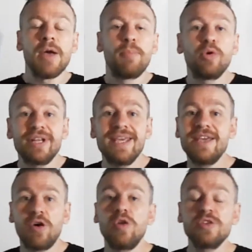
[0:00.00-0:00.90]
But he
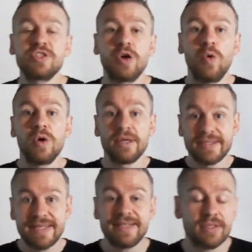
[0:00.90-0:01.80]
also
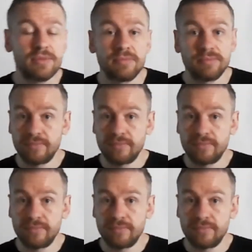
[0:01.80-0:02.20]
didn't